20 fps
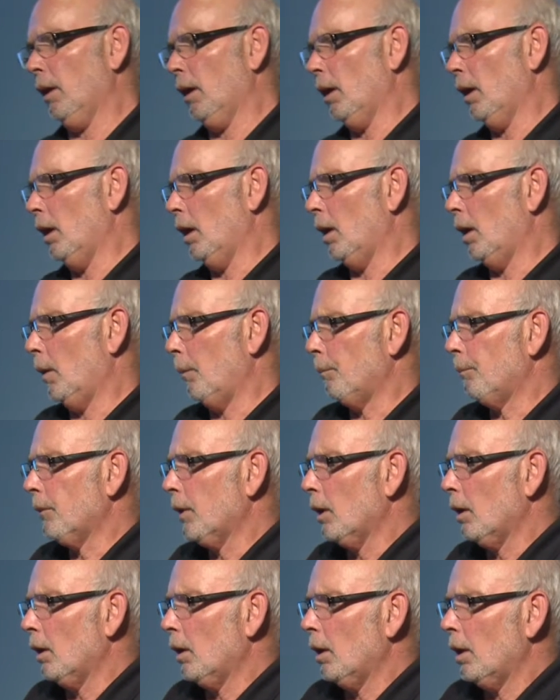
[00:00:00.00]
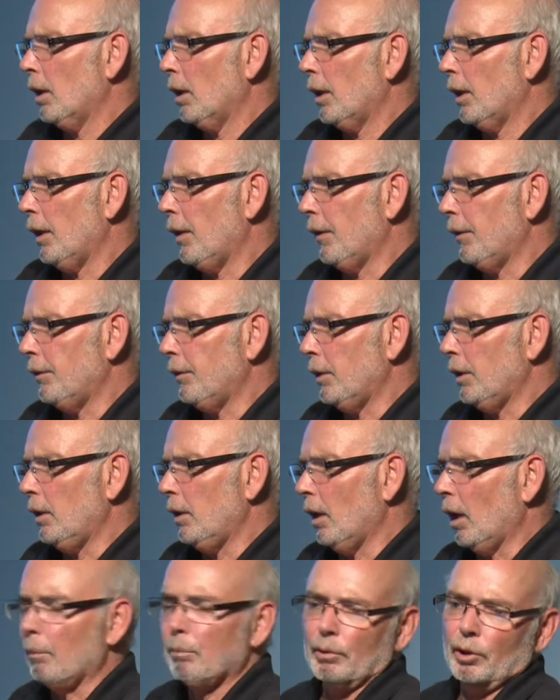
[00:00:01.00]
the
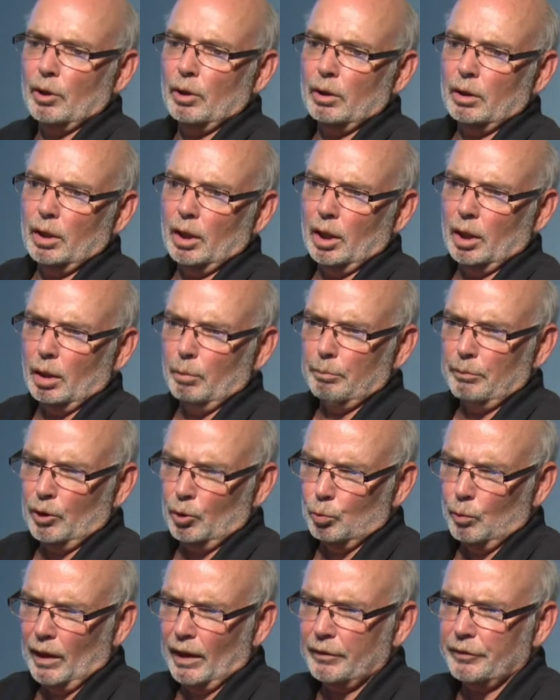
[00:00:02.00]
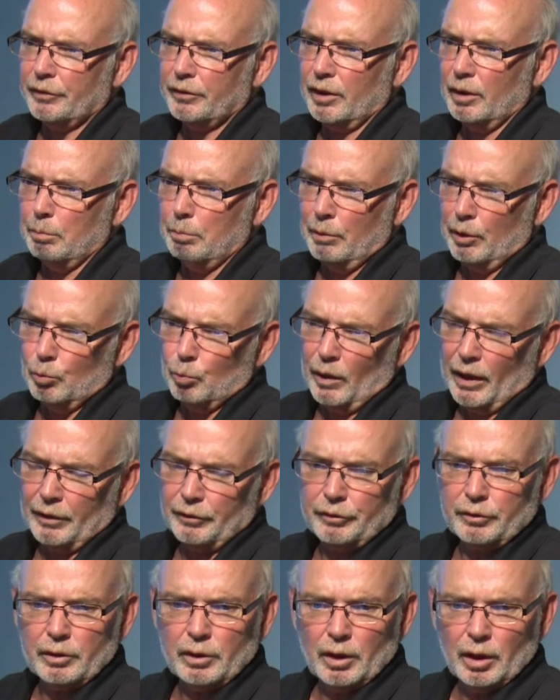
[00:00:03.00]
upper Midwest and
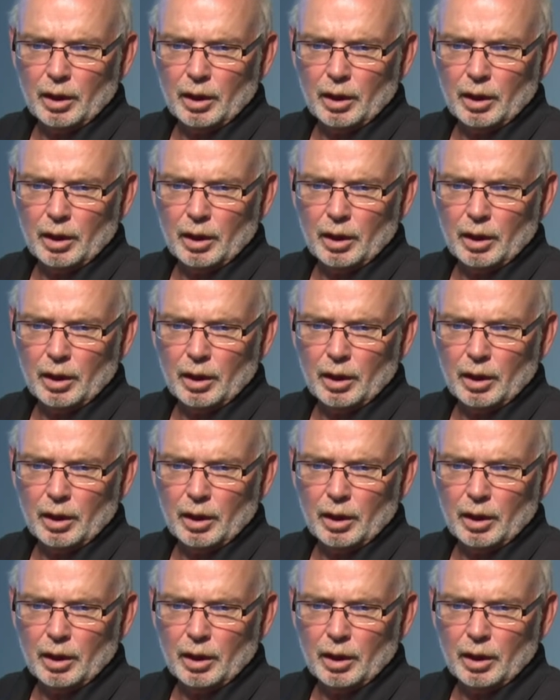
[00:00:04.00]
Midwest